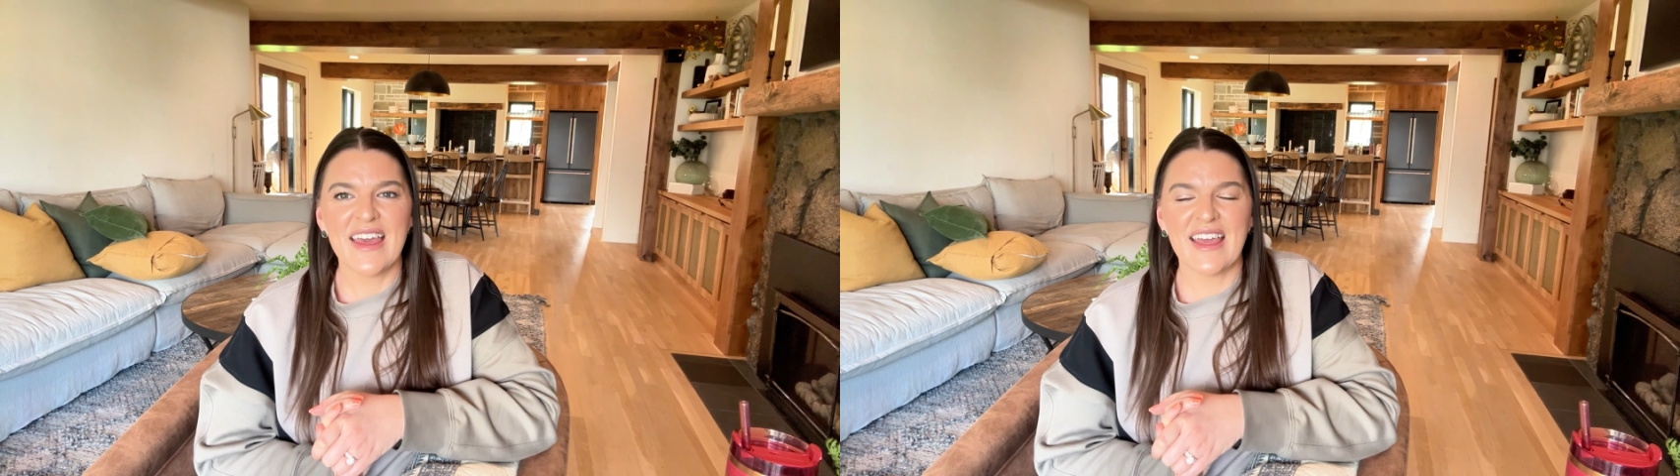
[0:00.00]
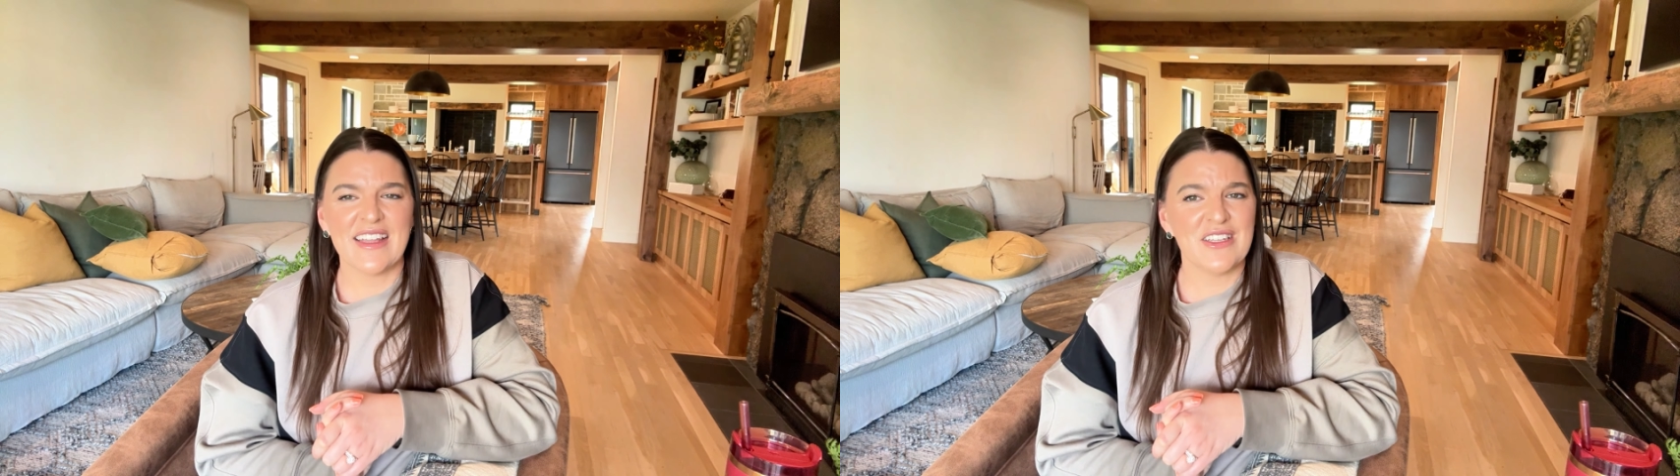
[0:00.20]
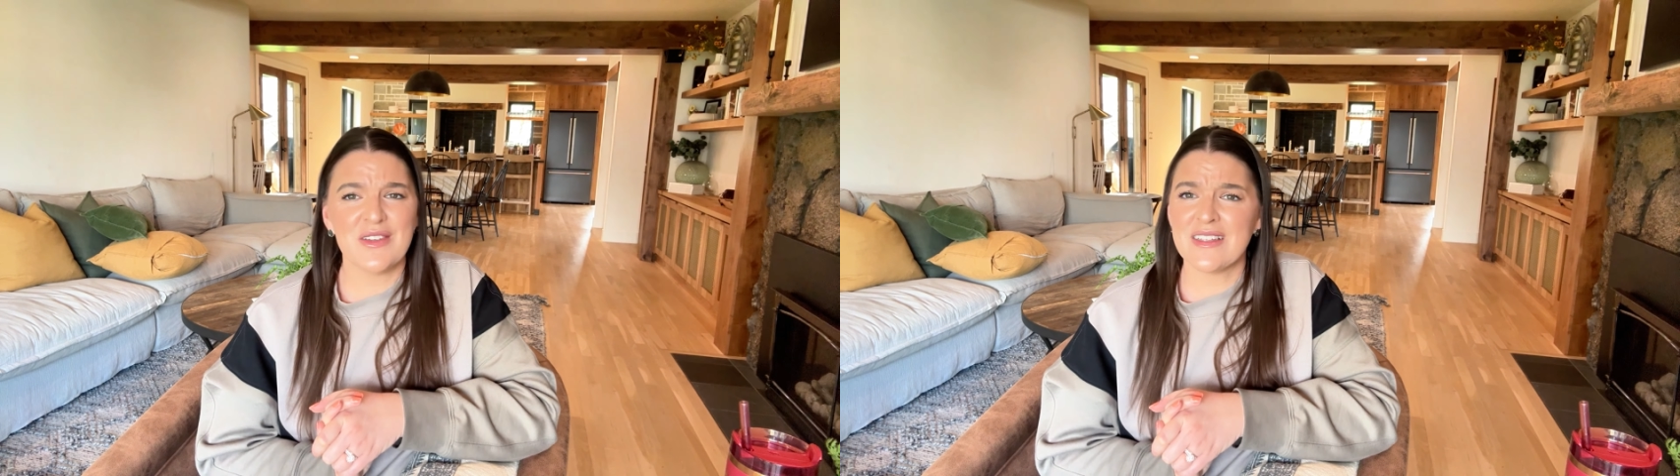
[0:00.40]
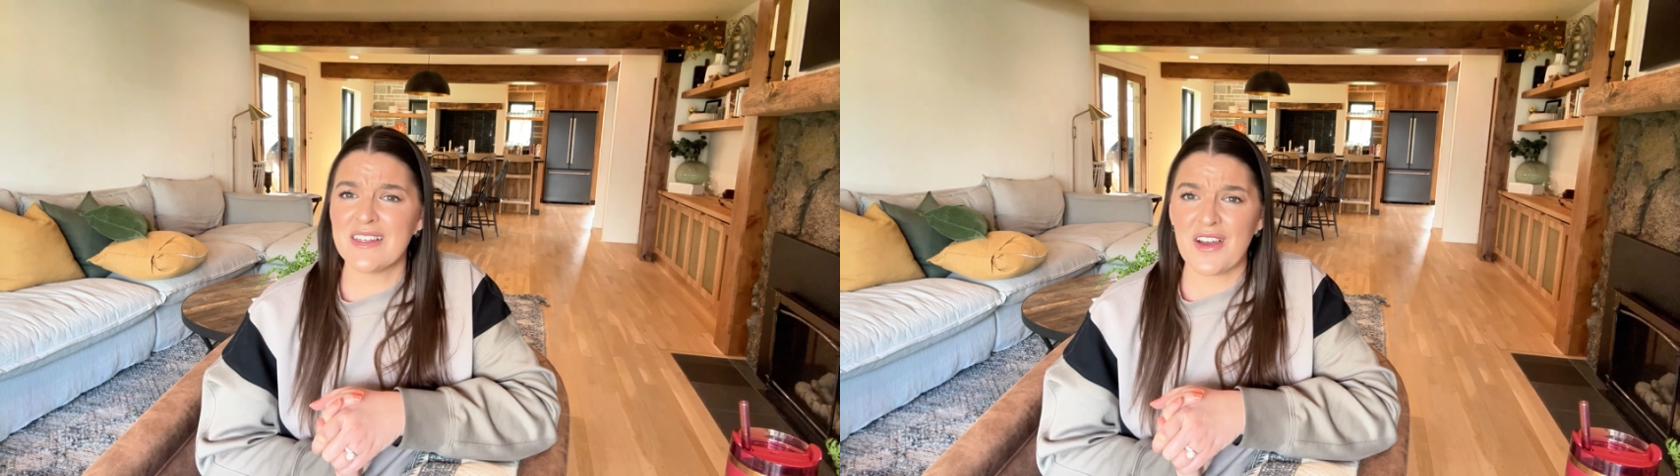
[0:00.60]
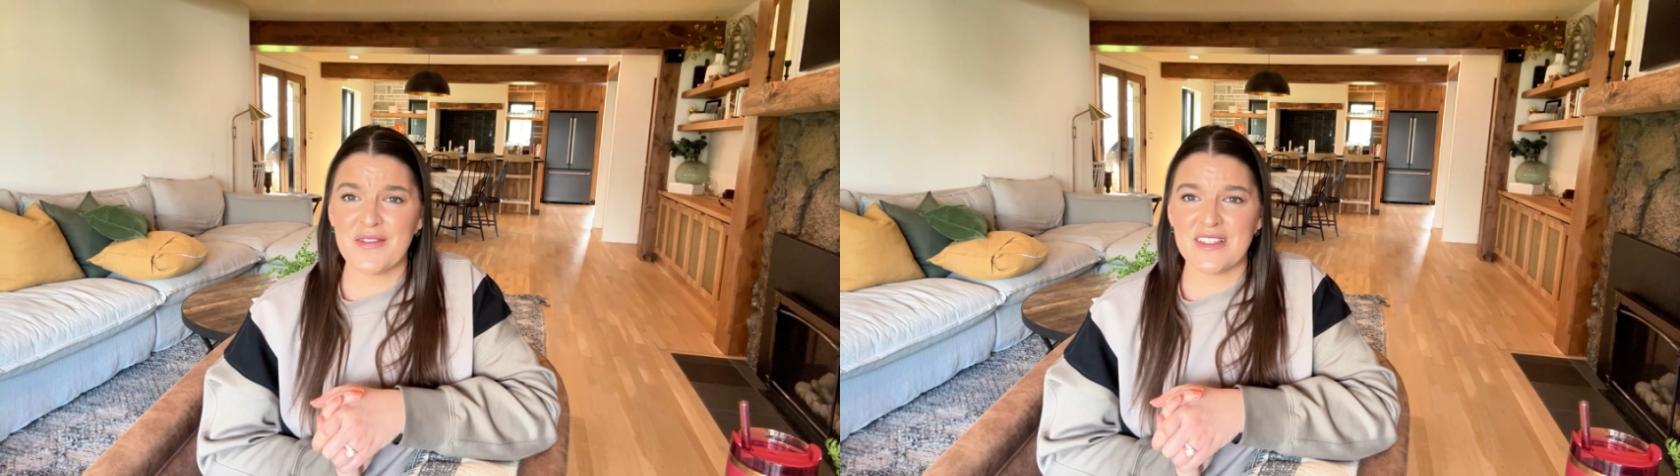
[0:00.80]
and you get the
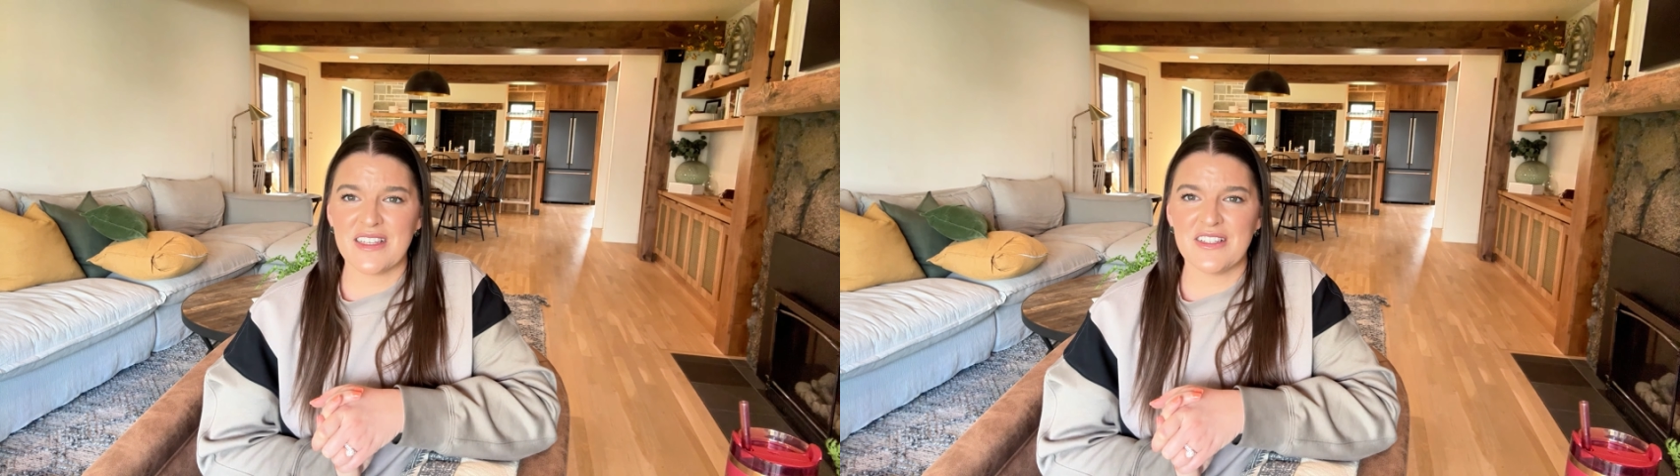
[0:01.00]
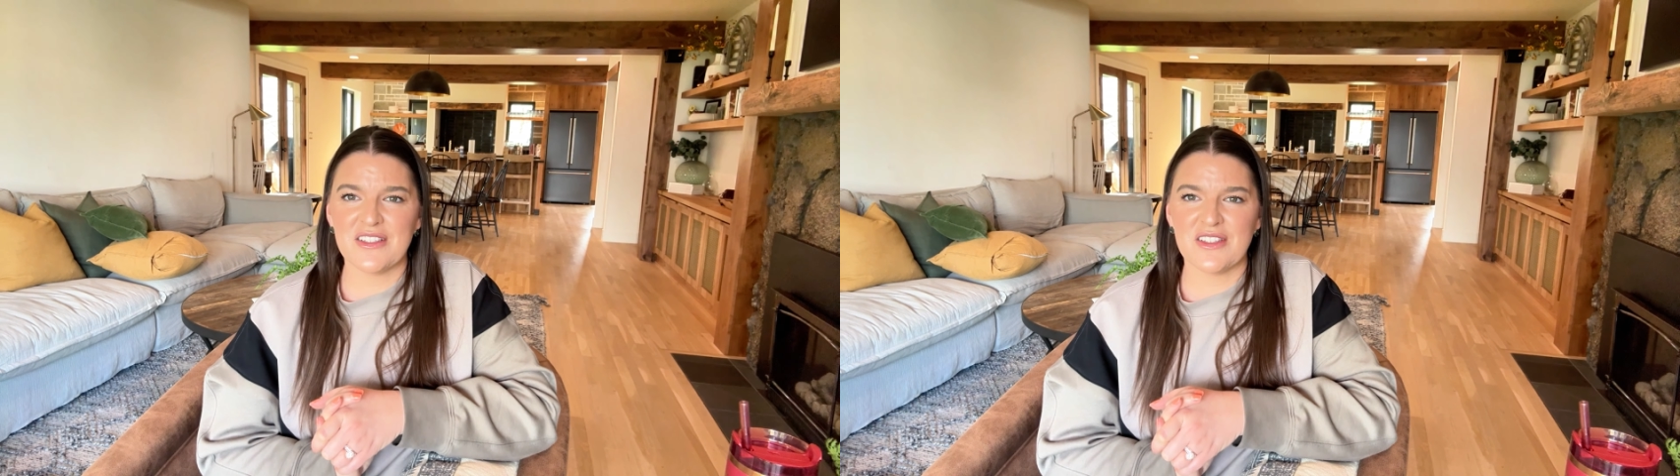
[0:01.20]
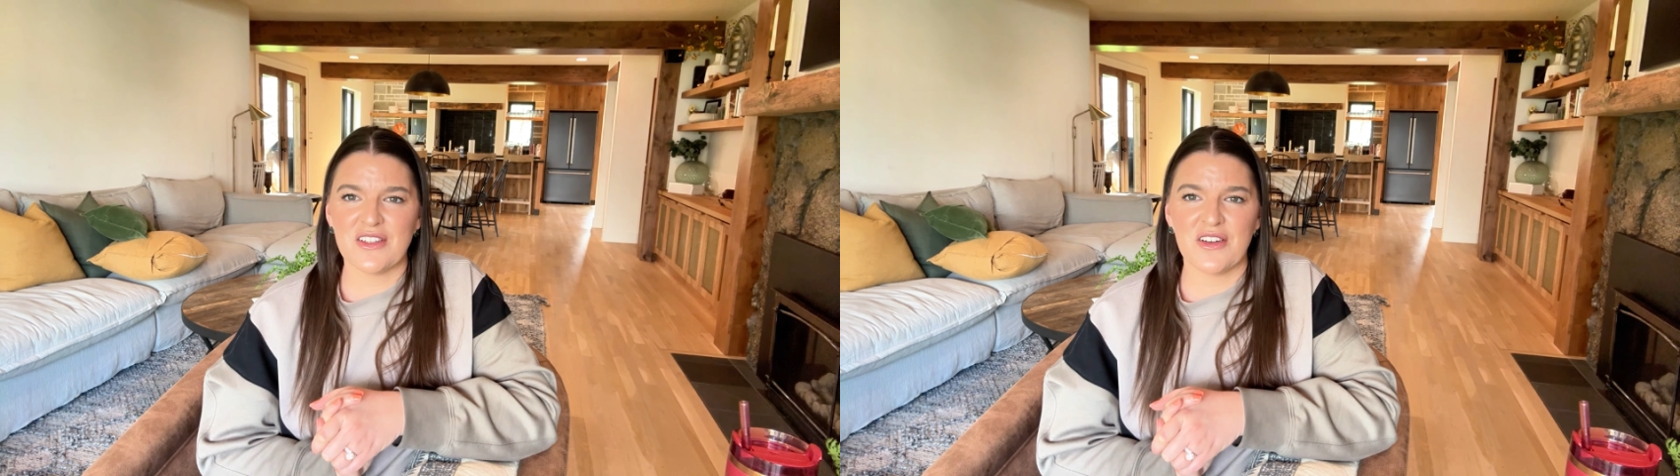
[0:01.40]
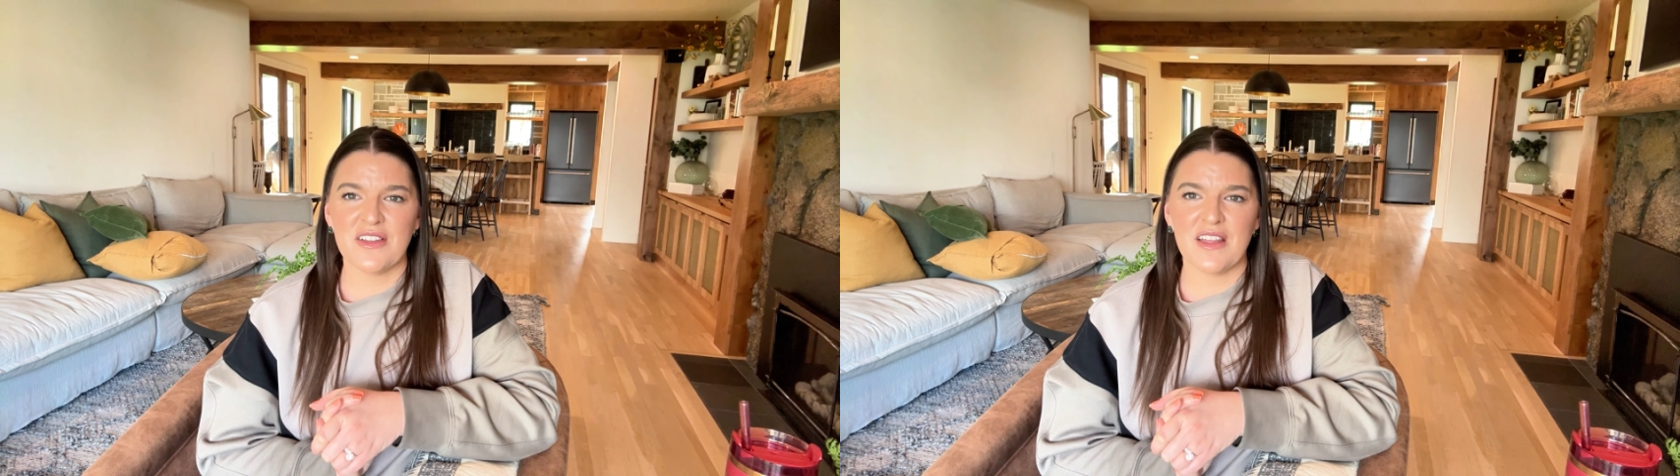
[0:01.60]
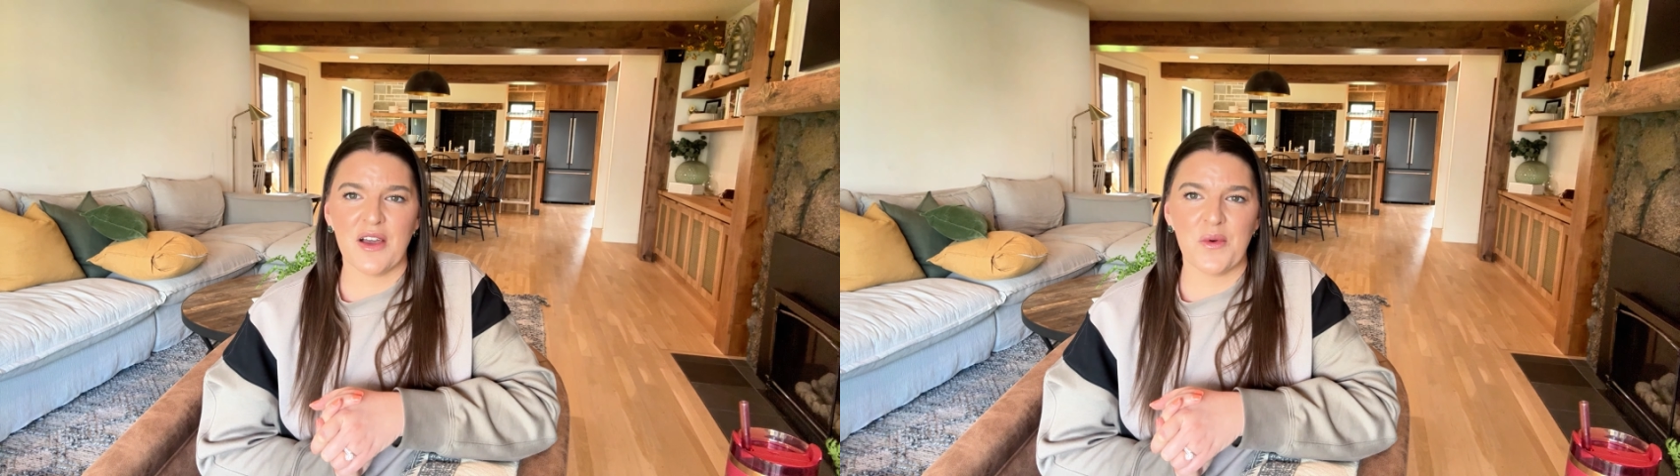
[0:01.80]
conversation started
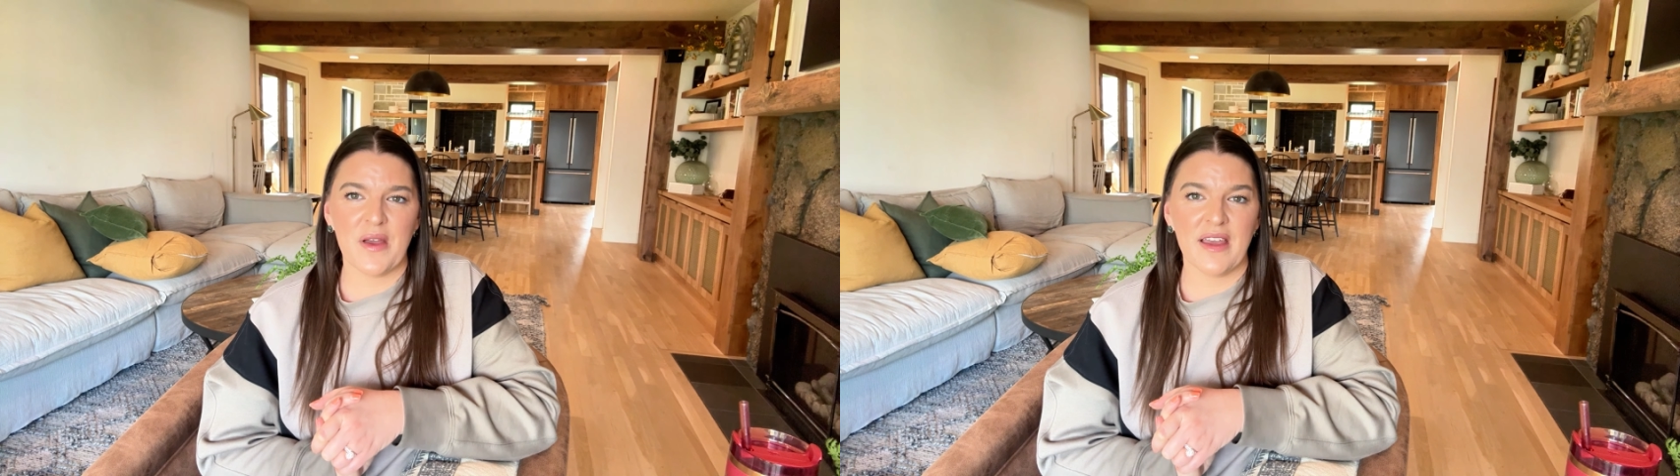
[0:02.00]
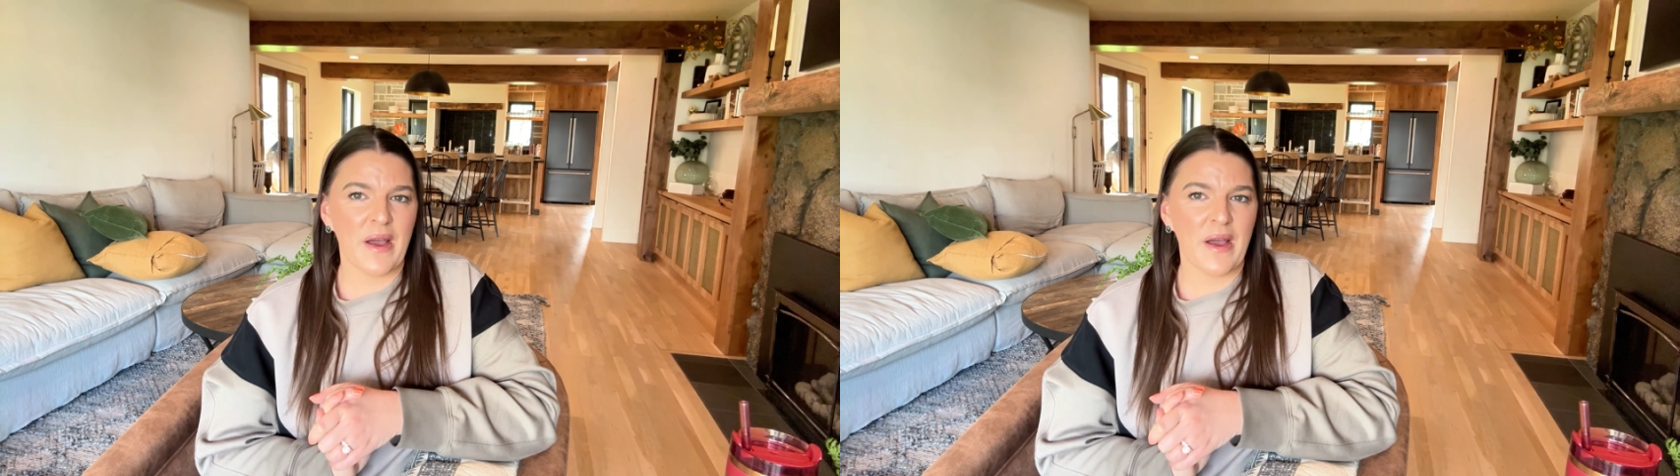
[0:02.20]
that way.